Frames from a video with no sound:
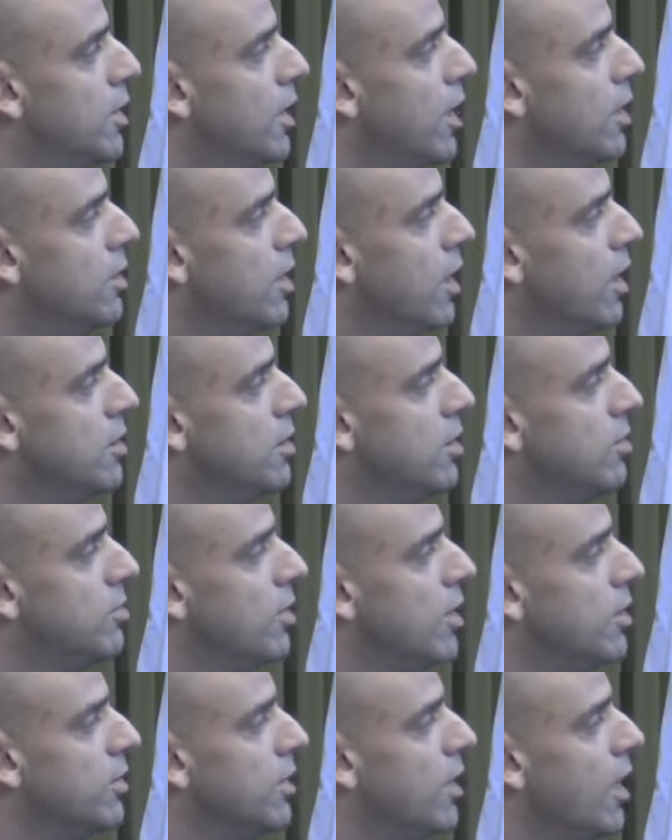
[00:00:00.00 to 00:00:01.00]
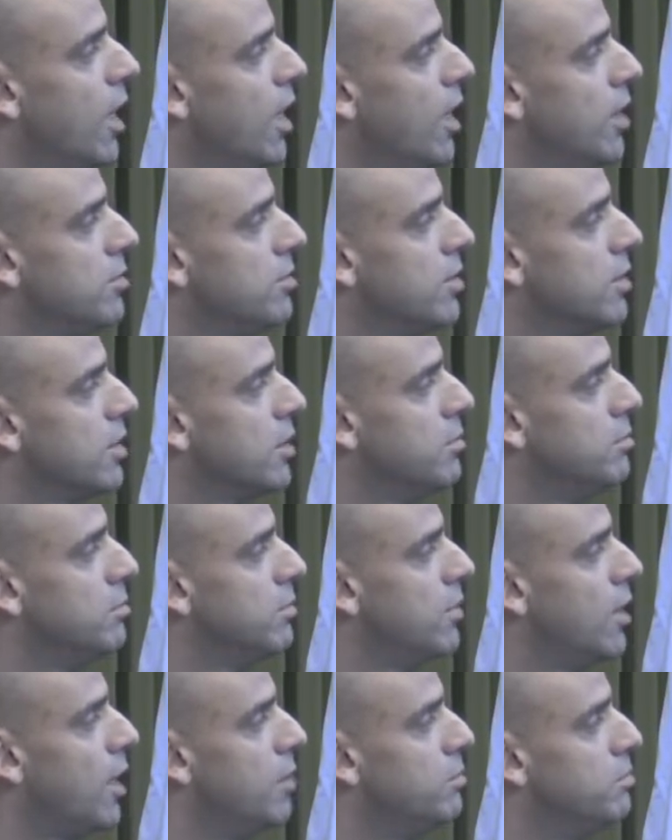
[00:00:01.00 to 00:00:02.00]
And these are the guys that
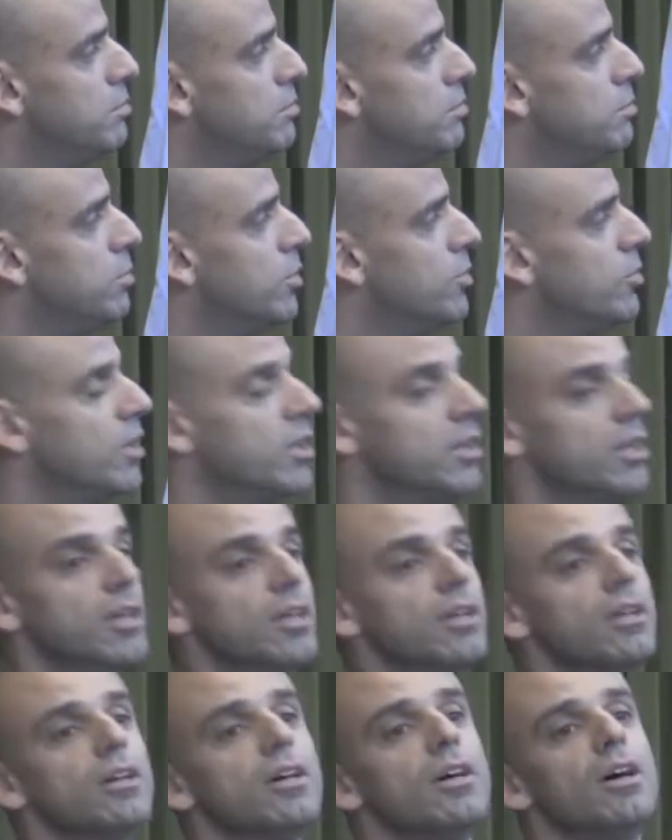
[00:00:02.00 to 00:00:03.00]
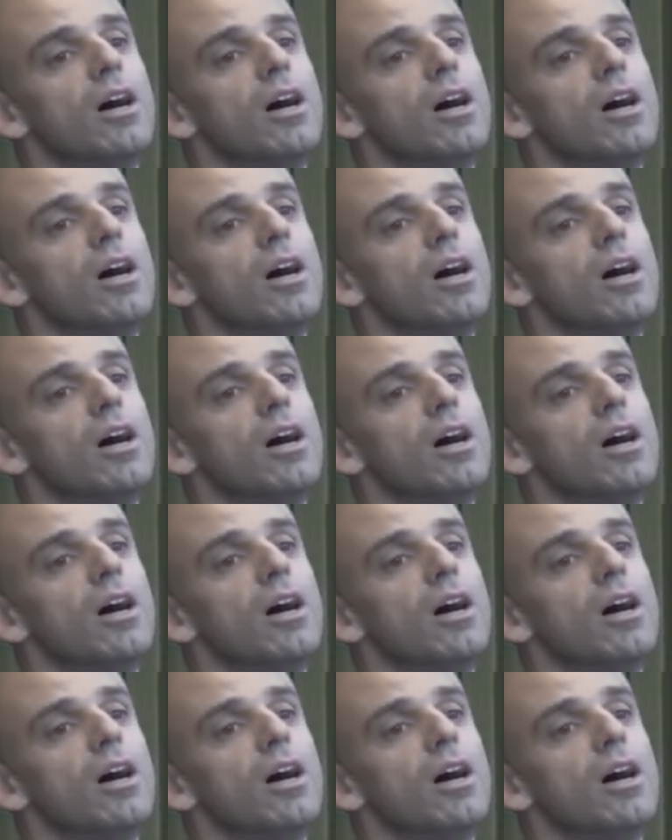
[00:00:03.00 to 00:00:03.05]
I'm presenting